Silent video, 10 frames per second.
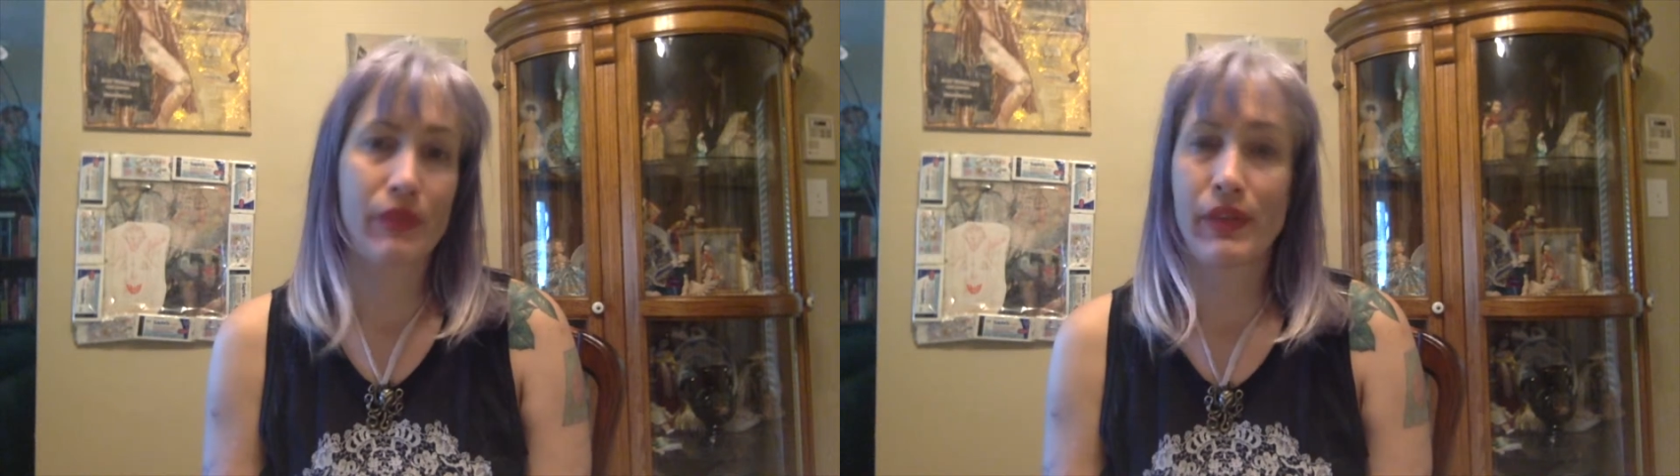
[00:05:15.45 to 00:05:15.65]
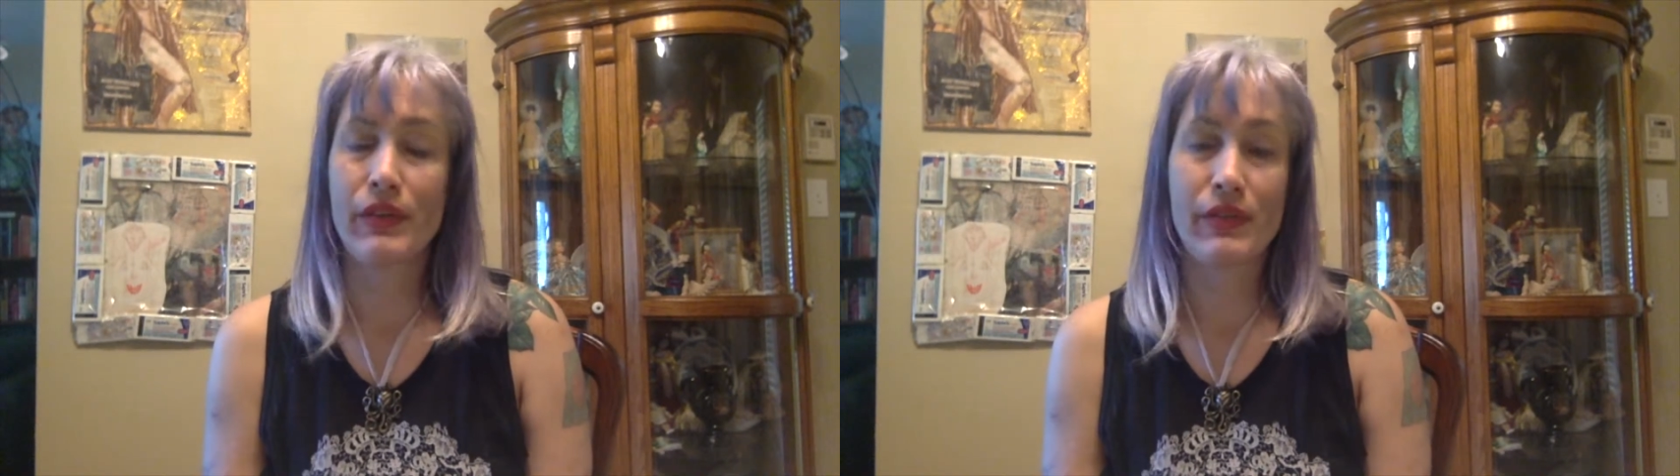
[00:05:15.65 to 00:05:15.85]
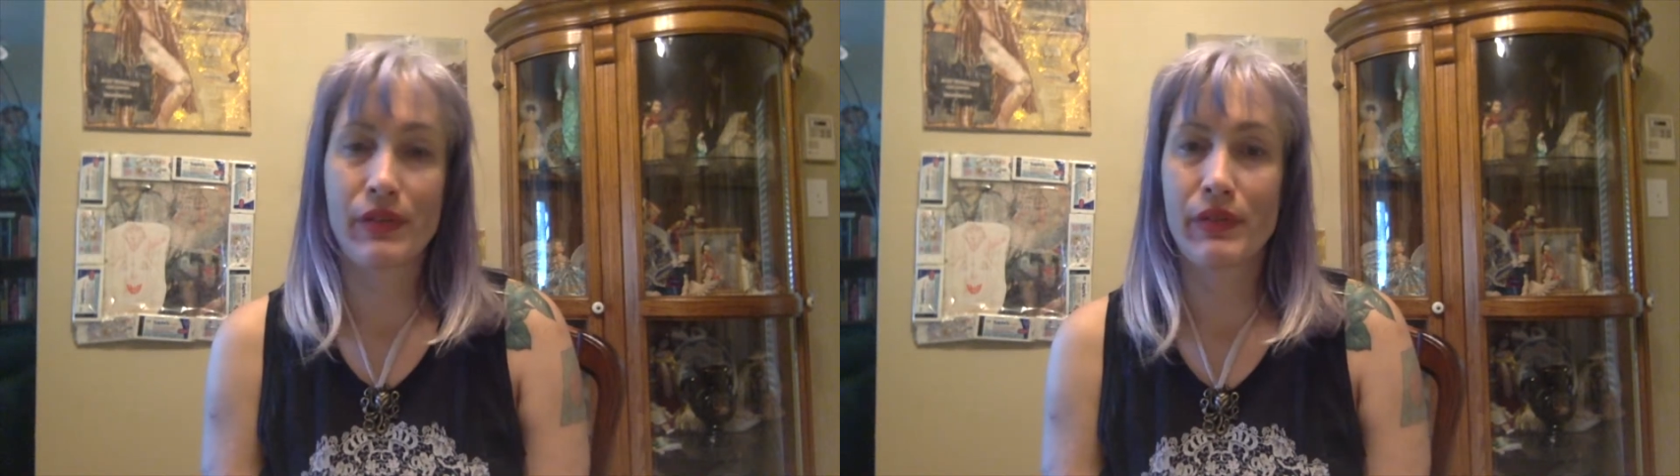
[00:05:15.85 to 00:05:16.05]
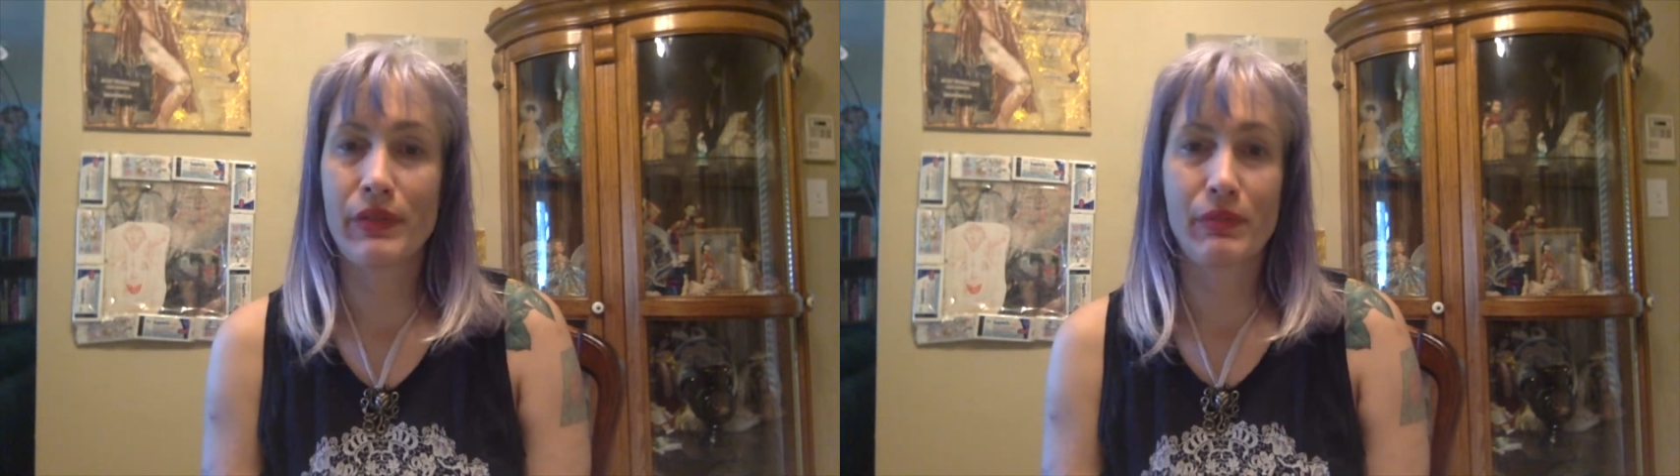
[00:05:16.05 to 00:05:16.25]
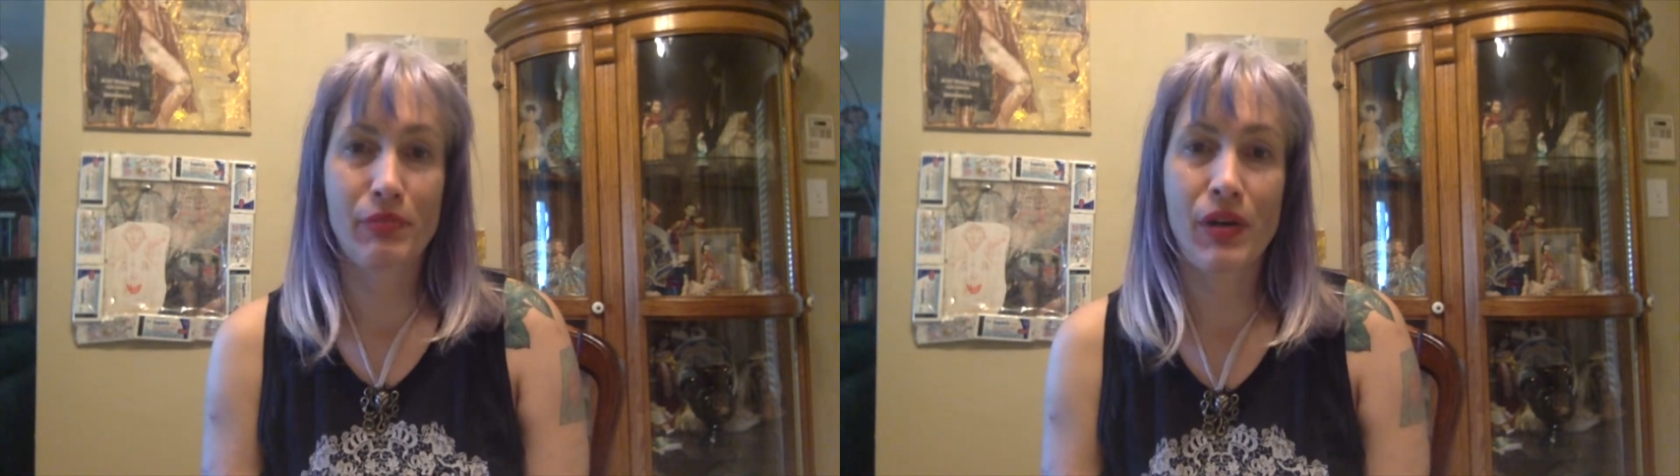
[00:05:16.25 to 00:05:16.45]
this
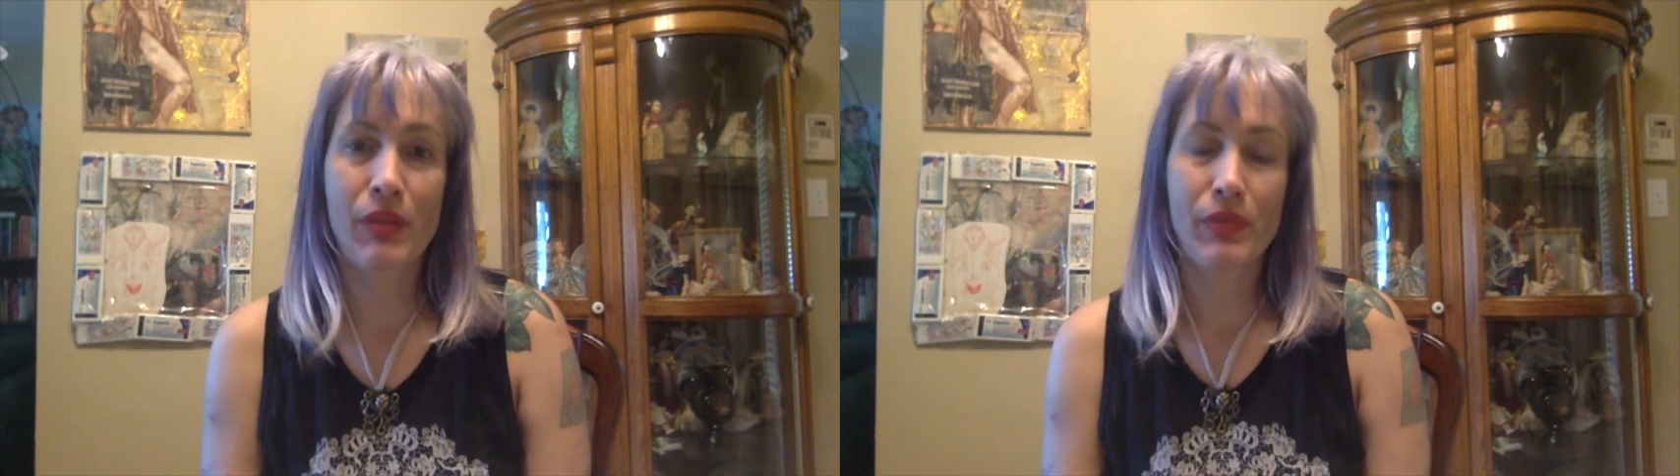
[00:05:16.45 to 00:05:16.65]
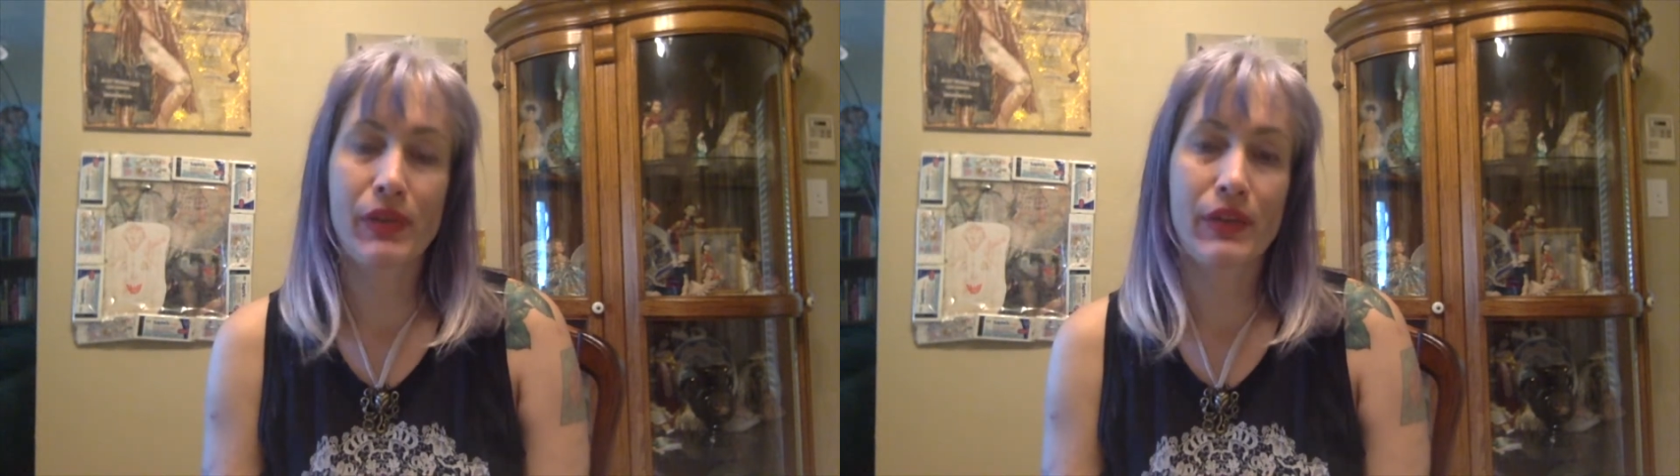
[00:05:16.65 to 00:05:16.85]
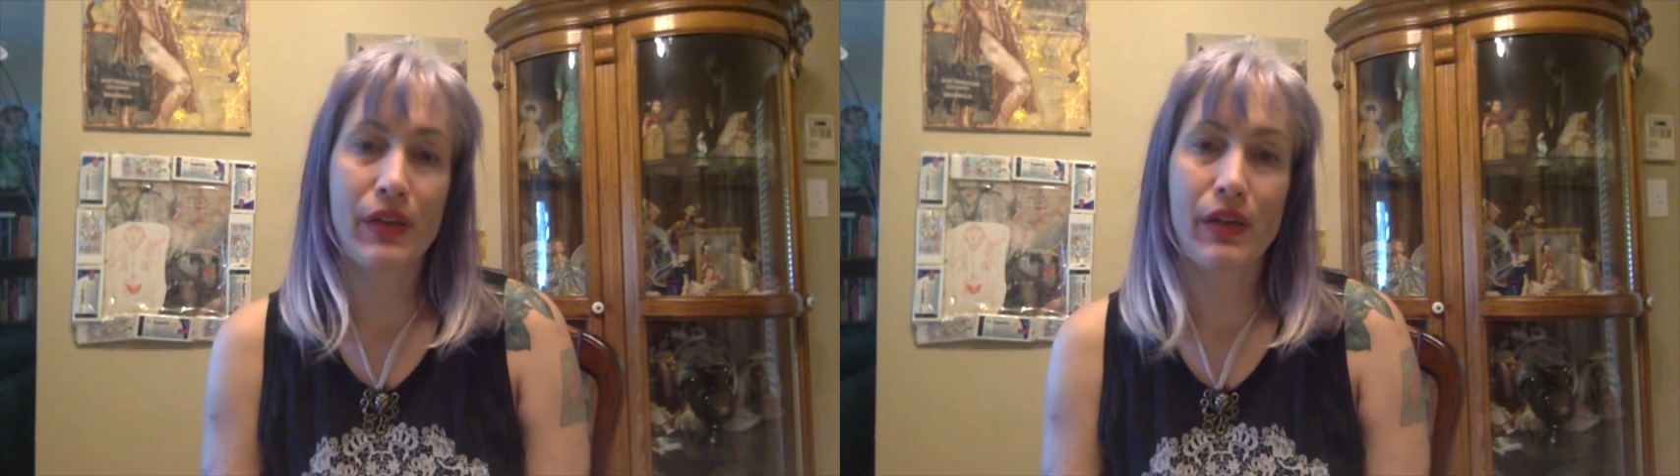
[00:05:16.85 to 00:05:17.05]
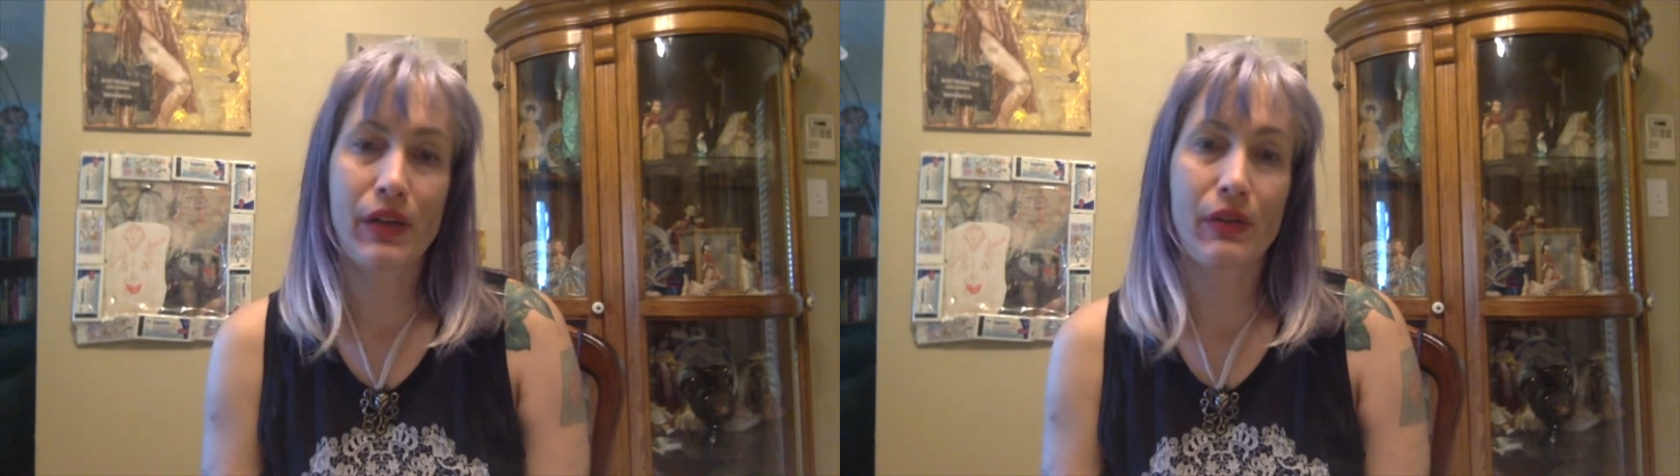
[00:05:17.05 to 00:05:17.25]
is probably a day